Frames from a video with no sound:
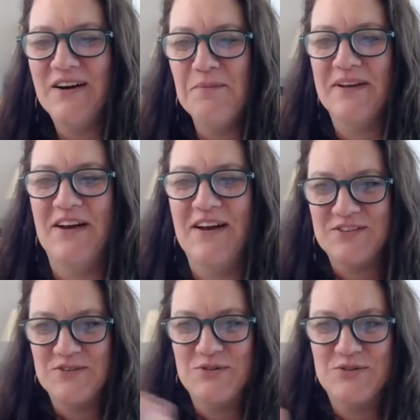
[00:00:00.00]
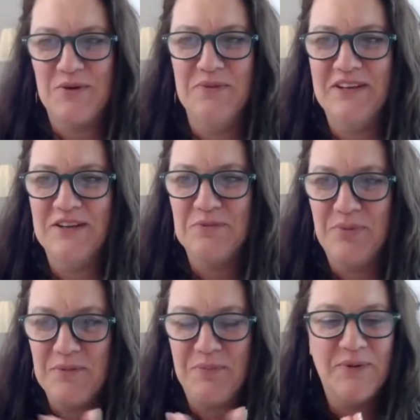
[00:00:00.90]
Oh my gosh, there's so many good
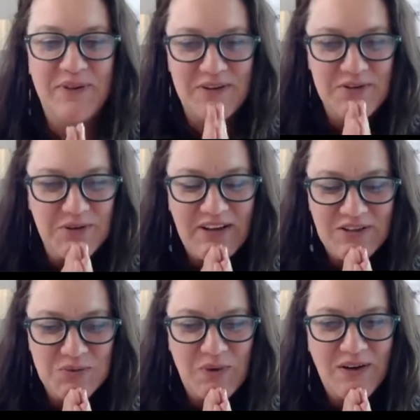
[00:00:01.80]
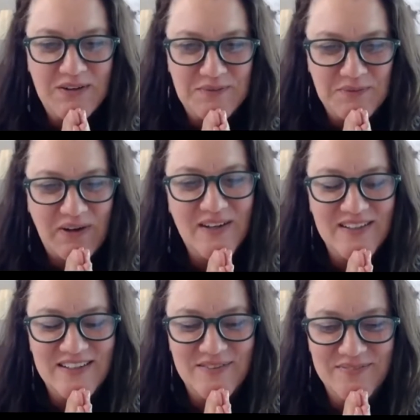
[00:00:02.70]
people here, you guys. Welcome,
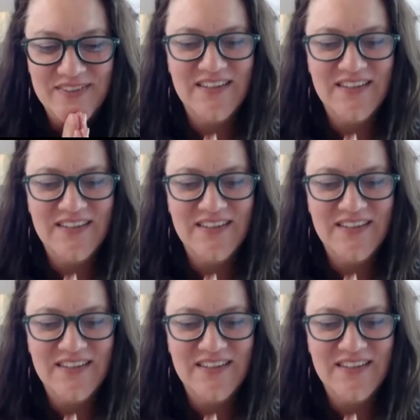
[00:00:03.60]
welcome.